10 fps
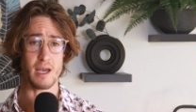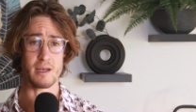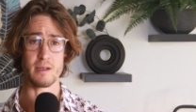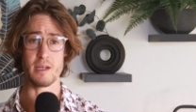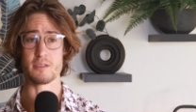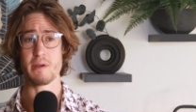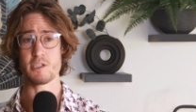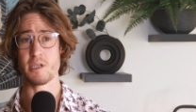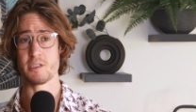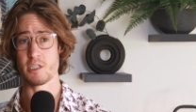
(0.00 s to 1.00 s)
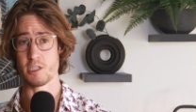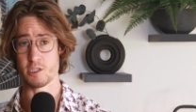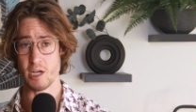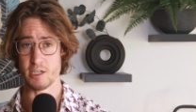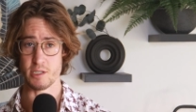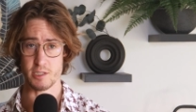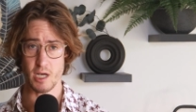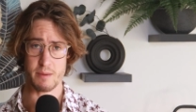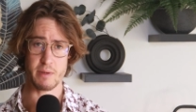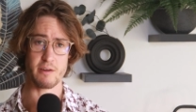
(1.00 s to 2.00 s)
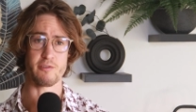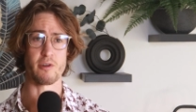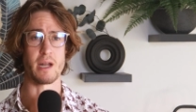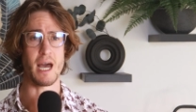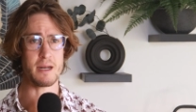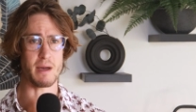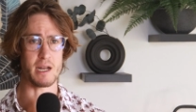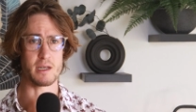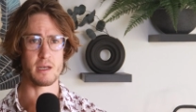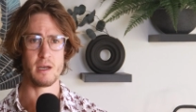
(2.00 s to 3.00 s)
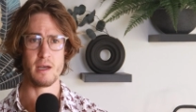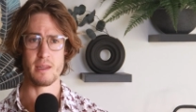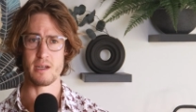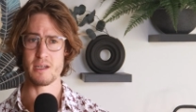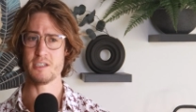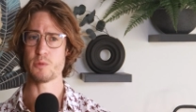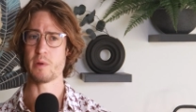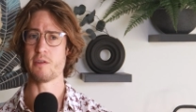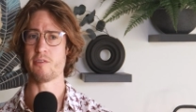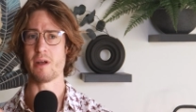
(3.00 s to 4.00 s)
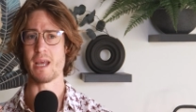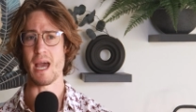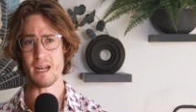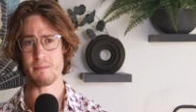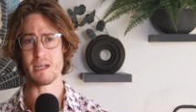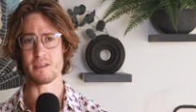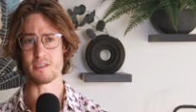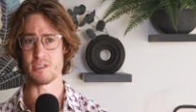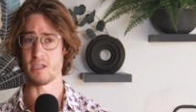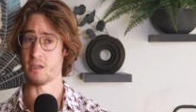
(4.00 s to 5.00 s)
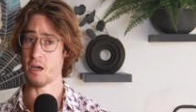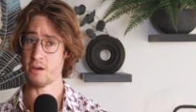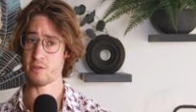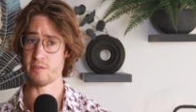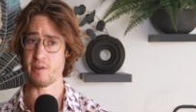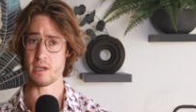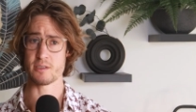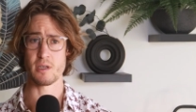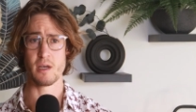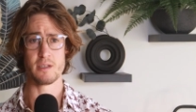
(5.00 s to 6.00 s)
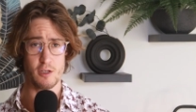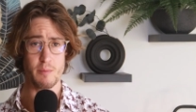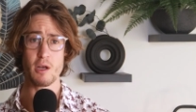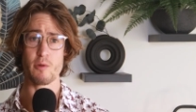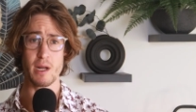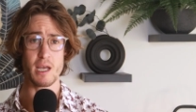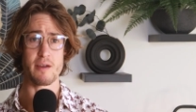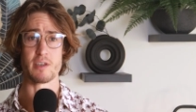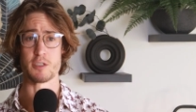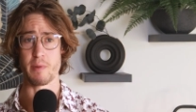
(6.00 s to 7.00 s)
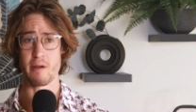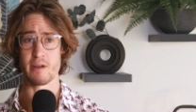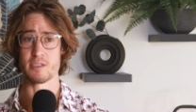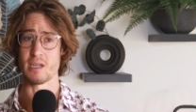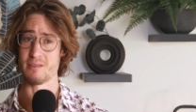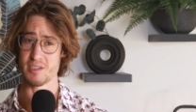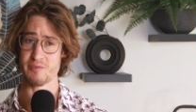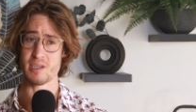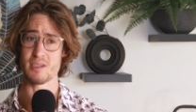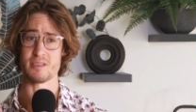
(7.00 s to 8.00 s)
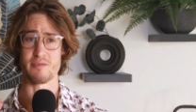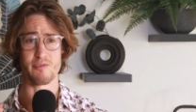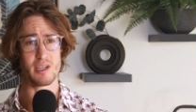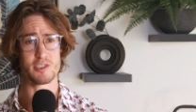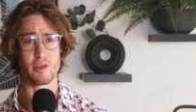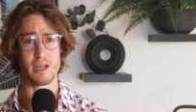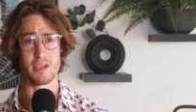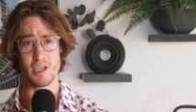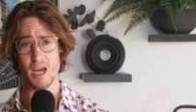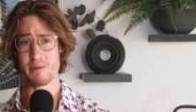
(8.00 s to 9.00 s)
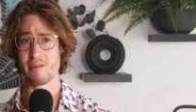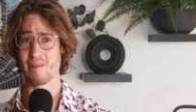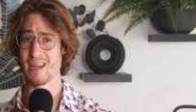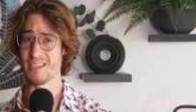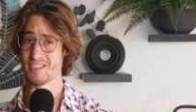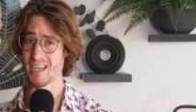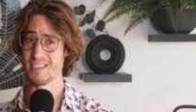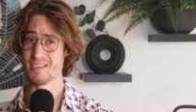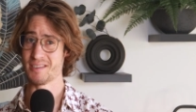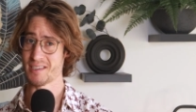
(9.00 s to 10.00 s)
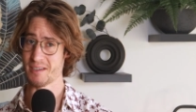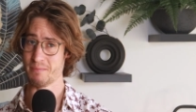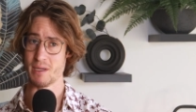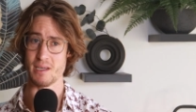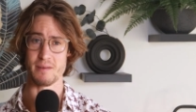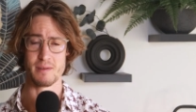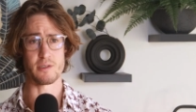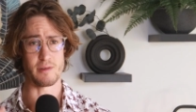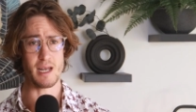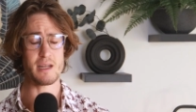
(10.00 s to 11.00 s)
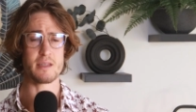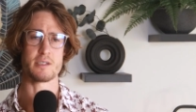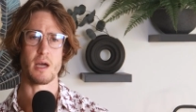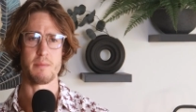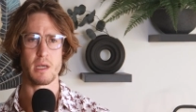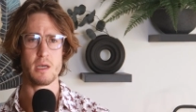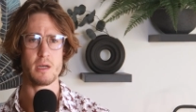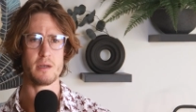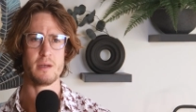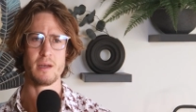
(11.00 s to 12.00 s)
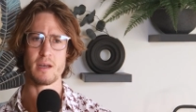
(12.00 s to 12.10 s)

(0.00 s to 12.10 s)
again, it is much easier to change the timing for an animatic than it is when you've already animated the scene in after Effects, you may already have experienced how difficult and frustrating timing related changes can be, so nailing the timing here